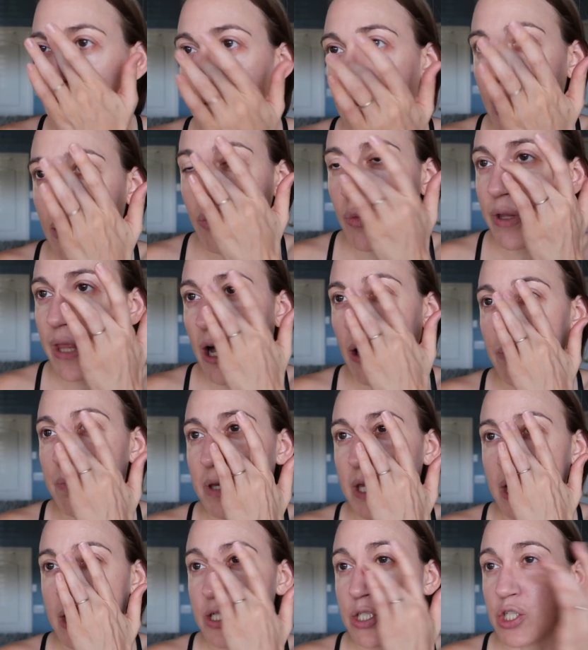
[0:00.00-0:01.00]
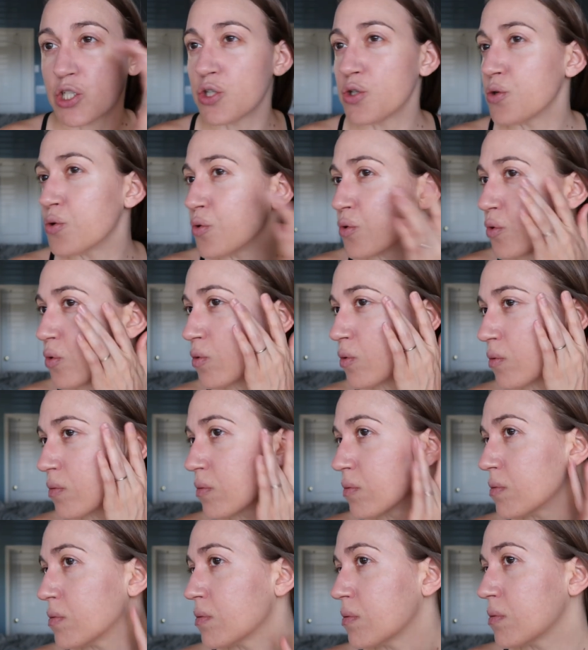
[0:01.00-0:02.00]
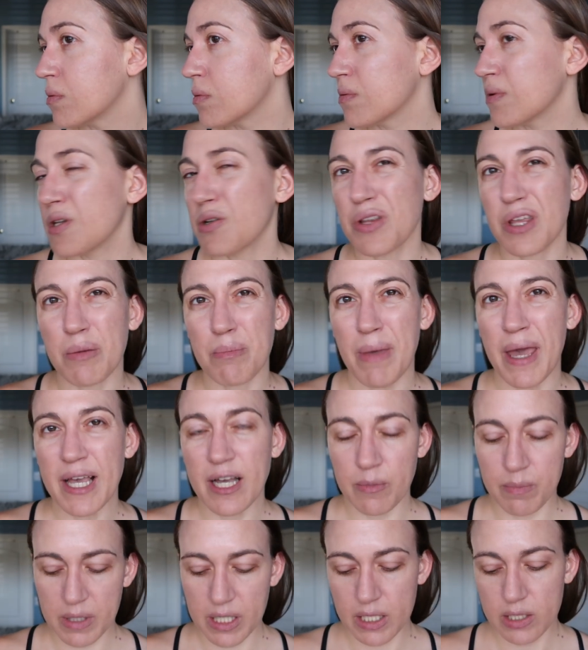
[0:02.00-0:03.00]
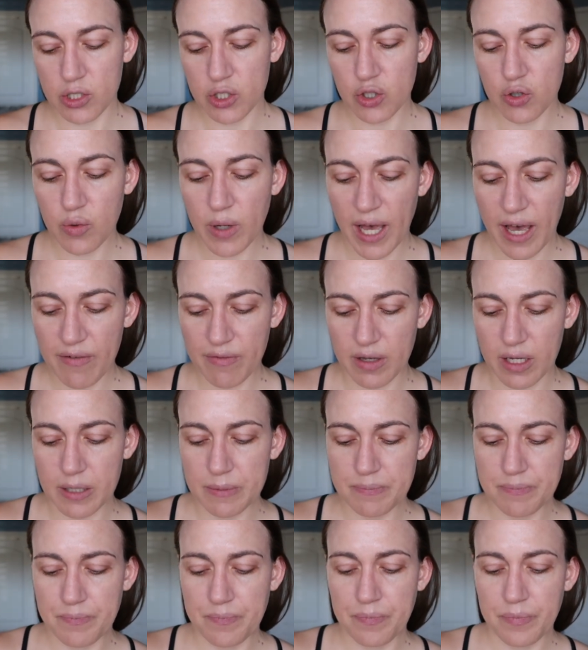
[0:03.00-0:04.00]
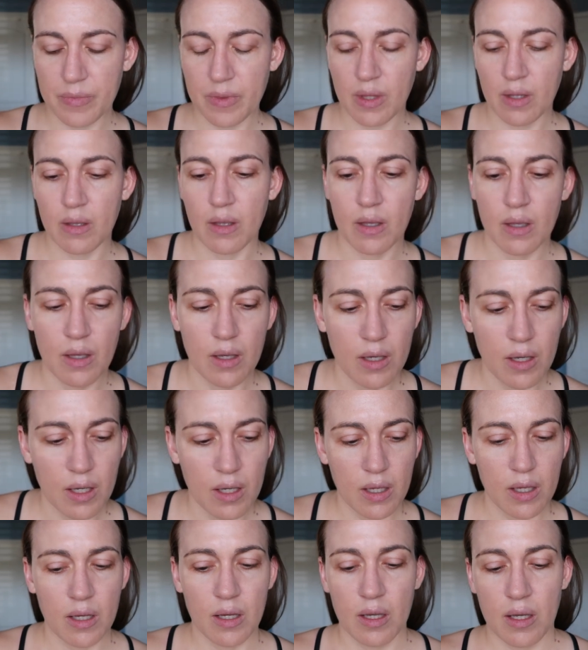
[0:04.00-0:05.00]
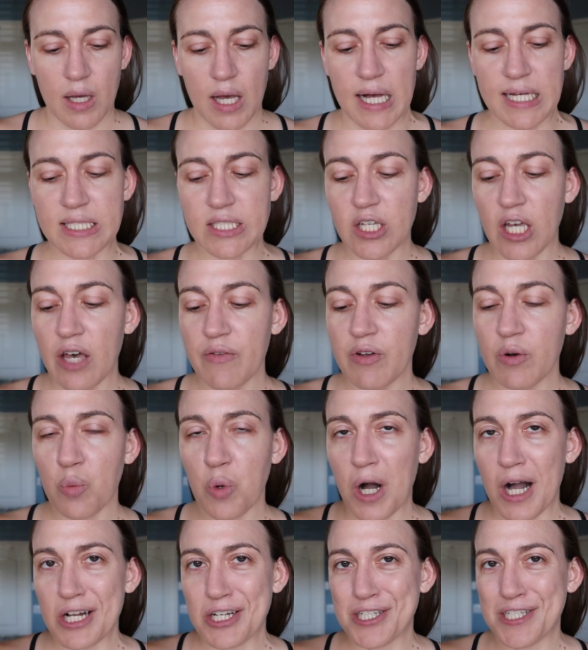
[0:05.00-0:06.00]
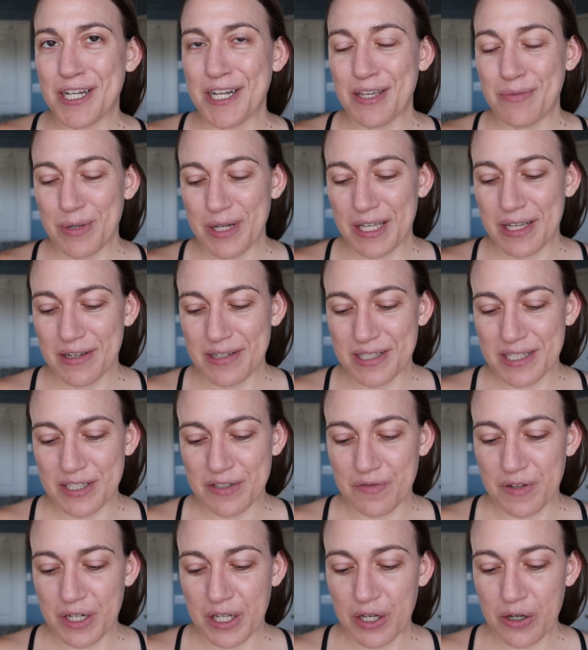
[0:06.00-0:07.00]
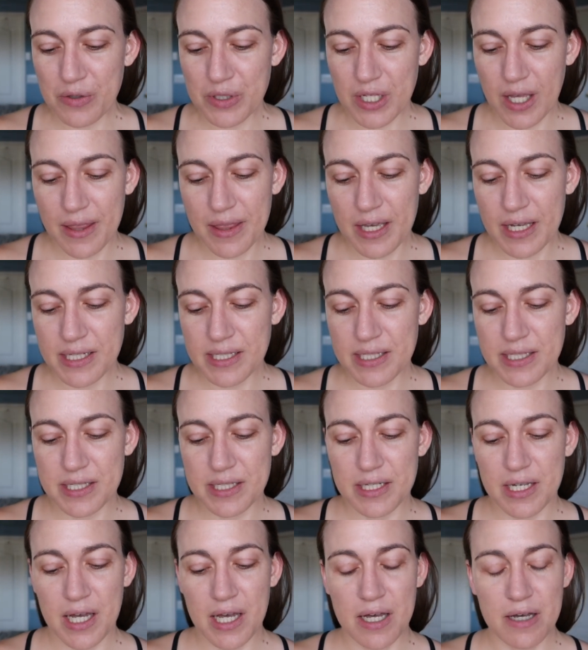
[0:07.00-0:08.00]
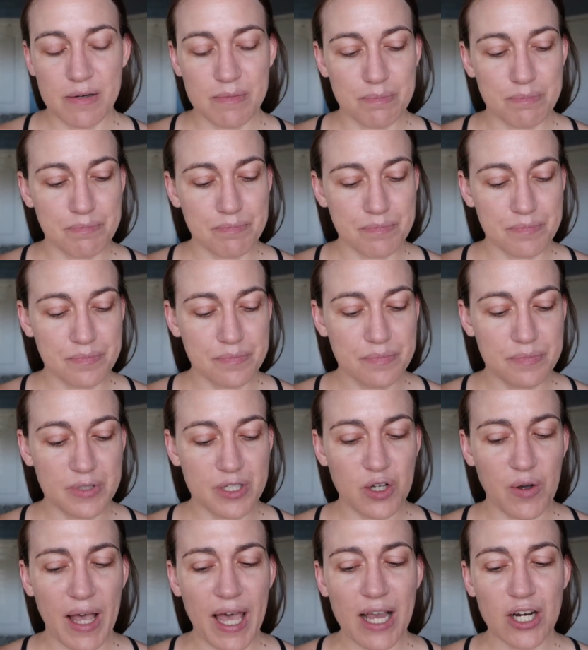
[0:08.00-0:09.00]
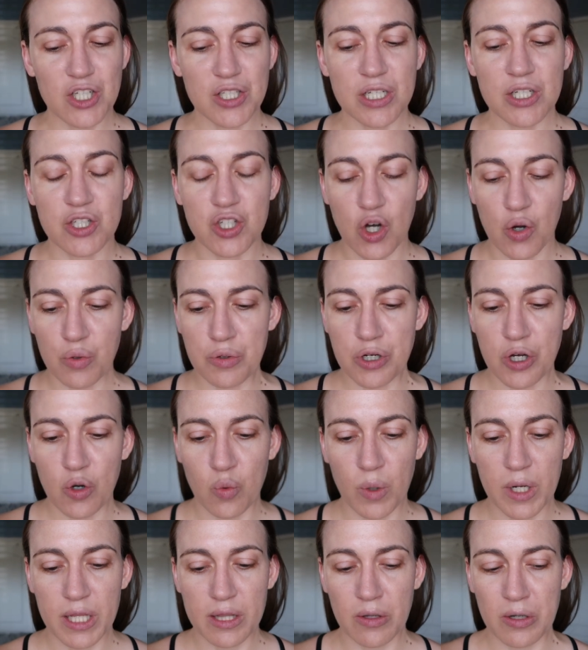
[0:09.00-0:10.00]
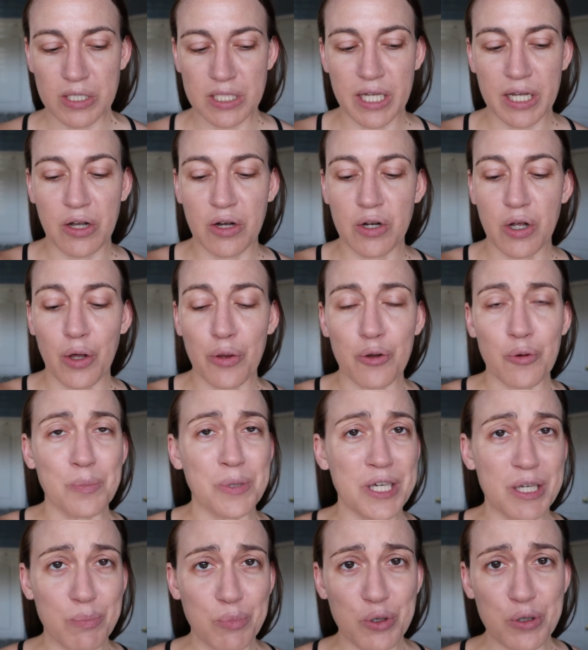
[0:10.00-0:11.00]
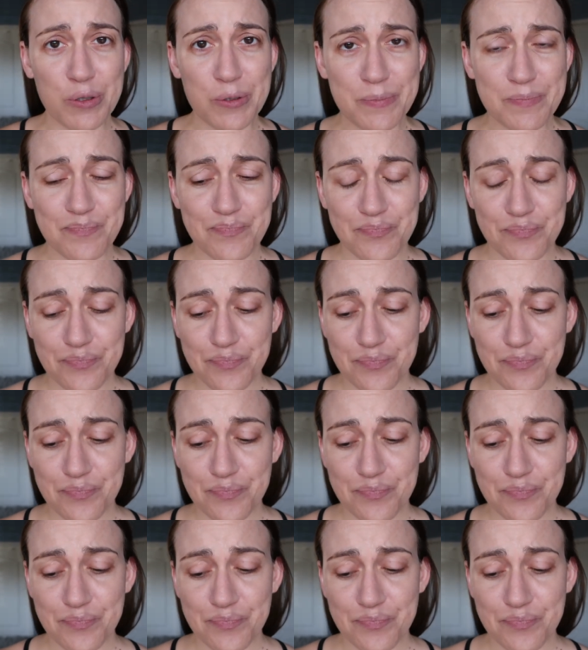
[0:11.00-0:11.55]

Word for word: um, without being too, you know, like makeup-y, too heavy. I still haven't watched anybody else's videos on this, um, so I actually don't know what it looks like on other people.